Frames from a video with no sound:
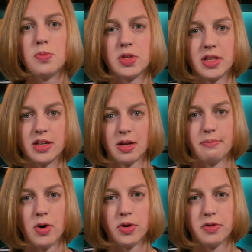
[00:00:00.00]
that there's a
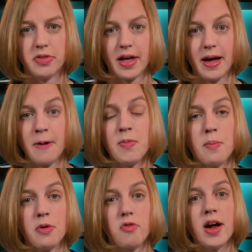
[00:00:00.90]
motive there.
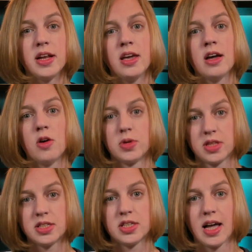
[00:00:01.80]
But right here with
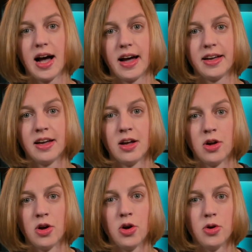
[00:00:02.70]
this guy,
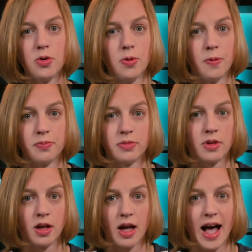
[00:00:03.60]
who
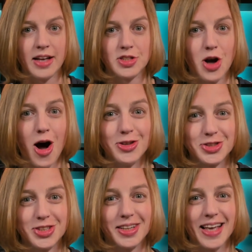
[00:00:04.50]
has
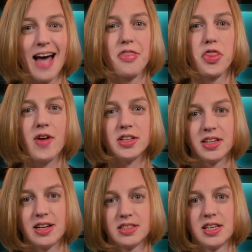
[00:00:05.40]
constantly had threats
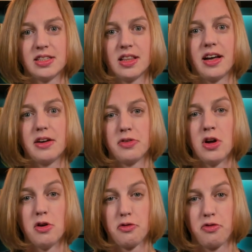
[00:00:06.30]
against his life
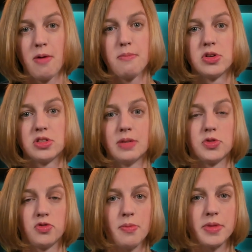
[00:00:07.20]
from Muslims,
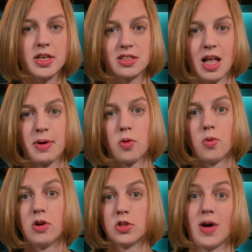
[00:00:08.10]
from the Islamic
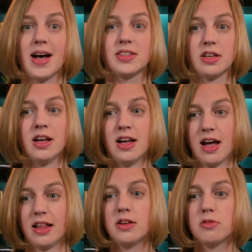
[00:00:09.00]
world, who has a,
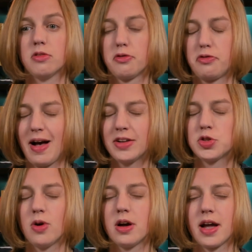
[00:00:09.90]
a, little
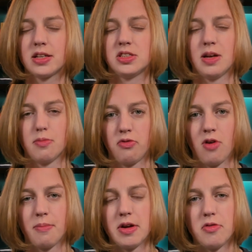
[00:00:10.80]
fatwa against him
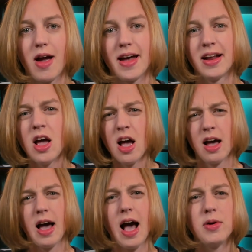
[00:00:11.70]
from Iran.
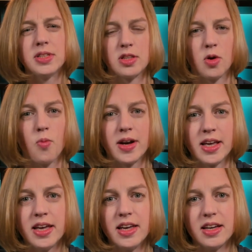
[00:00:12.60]
How is it that when
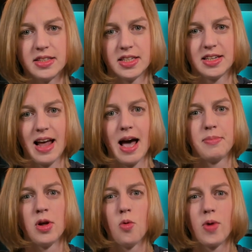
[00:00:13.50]
he is
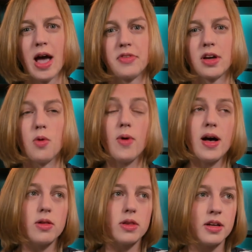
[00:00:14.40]
stabbed, we have to go,
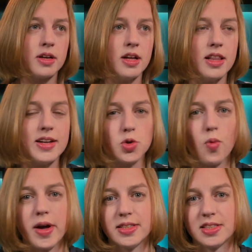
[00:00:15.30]
well, let's
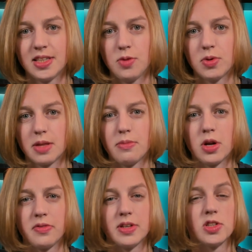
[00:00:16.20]
wait and see what the
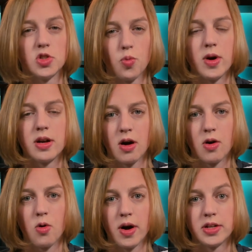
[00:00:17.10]
motive is because we're not
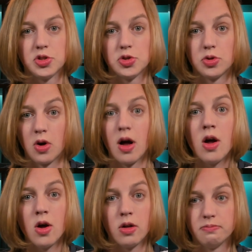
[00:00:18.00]
quite sure?
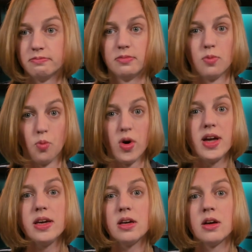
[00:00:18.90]

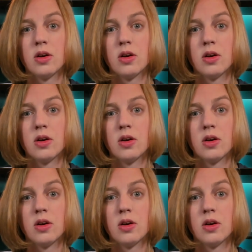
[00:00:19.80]
We,